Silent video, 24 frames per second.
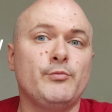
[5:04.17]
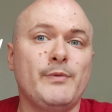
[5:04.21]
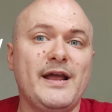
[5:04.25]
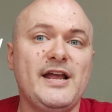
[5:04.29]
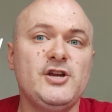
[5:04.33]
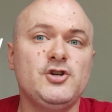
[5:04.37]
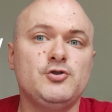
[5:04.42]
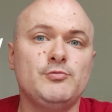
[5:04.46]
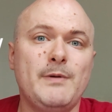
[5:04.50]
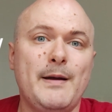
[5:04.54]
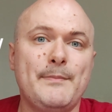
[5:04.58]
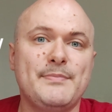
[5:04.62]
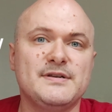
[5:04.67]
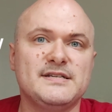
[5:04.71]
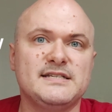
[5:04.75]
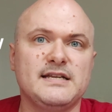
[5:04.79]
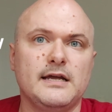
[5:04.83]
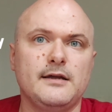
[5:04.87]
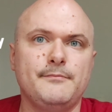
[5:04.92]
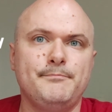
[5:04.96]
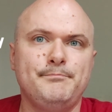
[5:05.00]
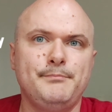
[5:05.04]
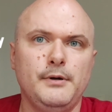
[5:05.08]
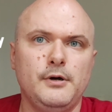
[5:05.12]
ranged weapons
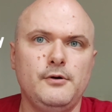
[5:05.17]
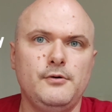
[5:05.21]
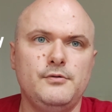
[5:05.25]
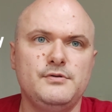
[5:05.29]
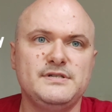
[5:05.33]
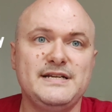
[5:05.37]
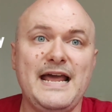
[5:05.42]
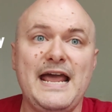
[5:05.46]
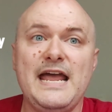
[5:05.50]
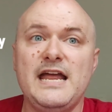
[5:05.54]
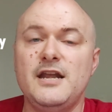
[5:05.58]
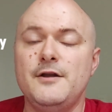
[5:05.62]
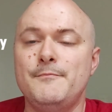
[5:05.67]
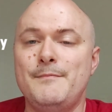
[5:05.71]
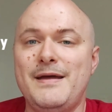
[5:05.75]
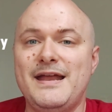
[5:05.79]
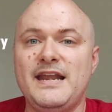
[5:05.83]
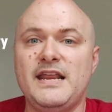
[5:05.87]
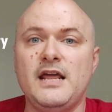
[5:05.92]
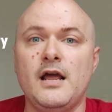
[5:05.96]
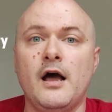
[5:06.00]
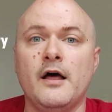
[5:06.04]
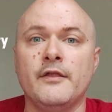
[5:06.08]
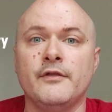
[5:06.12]
like bows, and
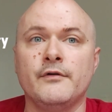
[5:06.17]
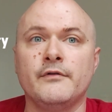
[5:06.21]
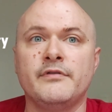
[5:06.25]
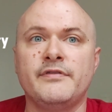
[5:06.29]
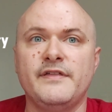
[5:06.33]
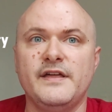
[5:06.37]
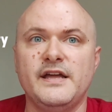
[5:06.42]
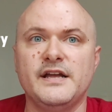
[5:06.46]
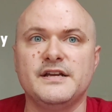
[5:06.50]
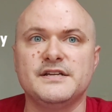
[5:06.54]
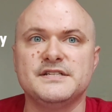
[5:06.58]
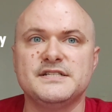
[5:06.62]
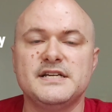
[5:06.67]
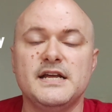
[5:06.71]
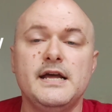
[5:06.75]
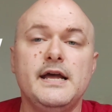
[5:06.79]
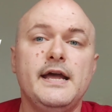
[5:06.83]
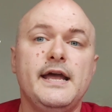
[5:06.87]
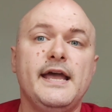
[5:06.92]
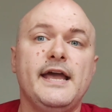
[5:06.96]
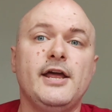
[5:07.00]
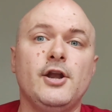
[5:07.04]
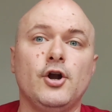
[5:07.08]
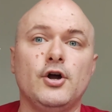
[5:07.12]
many other things.
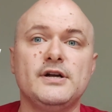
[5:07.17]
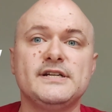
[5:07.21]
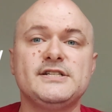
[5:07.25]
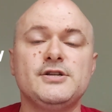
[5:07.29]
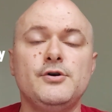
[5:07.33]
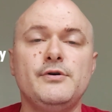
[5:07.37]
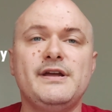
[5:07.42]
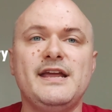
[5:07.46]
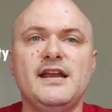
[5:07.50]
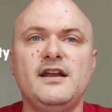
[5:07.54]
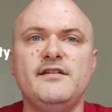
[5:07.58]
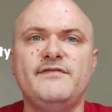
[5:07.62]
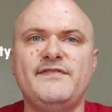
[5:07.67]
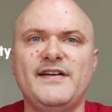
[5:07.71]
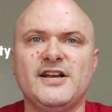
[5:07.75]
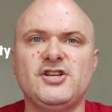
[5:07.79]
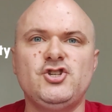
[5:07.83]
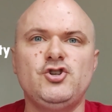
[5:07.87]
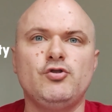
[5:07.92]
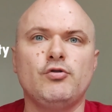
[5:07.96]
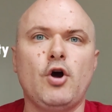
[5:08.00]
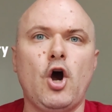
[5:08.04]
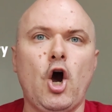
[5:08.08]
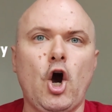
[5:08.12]
It also can
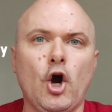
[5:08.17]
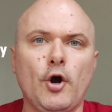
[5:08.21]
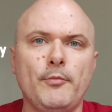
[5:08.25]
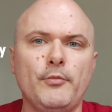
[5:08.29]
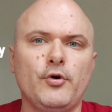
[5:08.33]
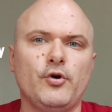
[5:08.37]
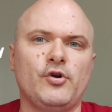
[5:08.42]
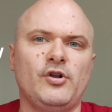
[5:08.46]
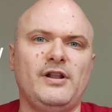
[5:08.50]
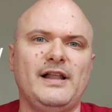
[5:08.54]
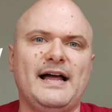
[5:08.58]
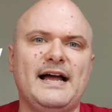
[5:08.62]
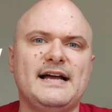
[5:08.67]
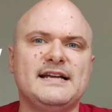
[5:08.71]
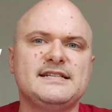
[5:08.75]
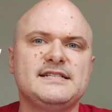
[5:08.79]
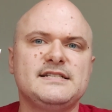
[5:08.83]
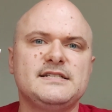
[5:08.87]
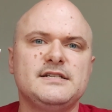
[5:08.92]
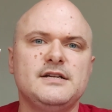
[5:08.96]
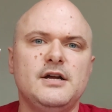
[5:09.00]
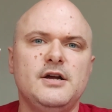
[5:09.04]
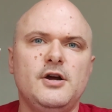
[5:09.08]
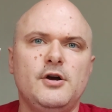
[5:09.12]
affect your armor
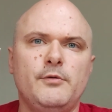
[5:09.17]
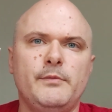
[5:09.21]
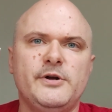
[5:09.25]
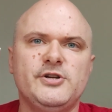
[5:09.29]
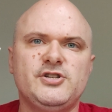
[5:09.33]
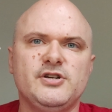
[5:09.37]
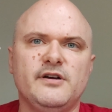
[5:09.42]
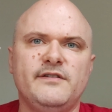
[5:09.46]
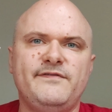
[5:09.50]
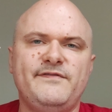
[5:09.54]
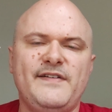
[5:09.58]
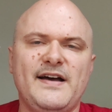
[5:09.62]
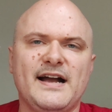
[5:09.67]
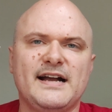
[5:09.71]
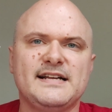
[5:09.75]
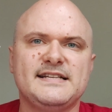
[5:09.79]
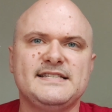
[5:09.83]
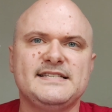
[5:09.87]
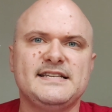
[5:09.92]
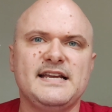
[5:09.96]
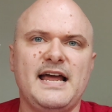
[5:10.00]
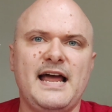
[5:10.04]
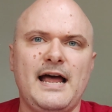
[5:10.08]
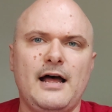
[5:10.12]
class, which
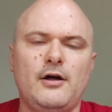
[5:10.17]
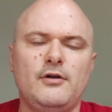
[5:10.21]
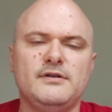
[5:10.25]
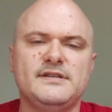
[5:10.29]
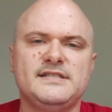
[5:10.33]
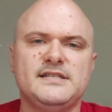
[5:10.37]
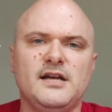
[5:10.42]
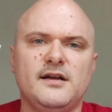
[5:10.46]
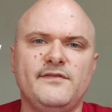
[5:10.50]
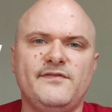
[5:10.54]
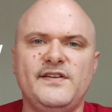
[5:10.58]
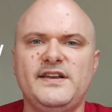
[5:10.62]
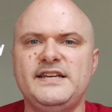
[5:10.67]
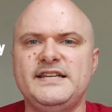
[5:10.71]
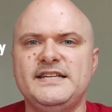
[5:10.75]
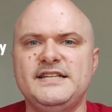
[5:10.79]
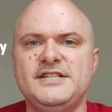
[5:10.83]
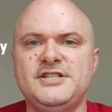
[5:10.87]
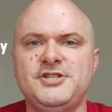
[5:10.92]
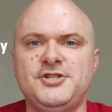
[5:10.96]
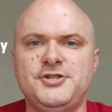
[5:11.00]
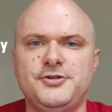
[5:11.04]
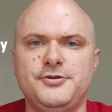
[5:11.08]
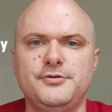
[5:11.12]
affects how tough it
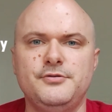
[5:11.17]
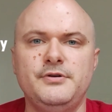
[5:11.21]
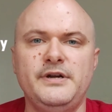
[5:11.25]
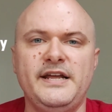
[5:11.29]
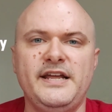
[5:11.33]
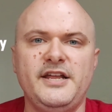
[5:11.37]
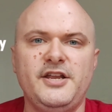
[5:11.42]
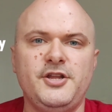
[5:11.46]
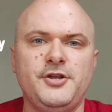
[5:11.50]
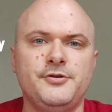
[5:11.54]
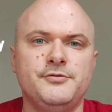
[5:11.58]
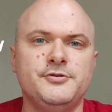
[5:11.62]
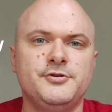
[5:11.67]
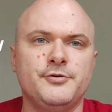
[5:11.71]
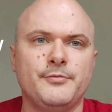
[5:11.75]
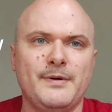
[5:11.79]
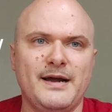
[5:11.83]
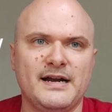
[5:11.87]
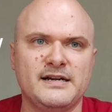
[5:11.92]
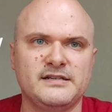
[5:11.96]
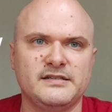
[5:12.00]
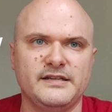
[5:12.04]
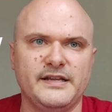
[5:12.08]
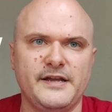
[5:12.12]
is to hit you
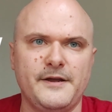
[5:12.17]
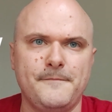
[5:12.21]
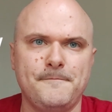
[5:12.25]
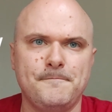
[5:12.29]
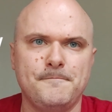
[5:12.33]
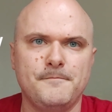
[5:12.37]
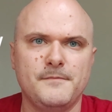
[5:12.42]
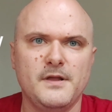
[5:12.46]
directly.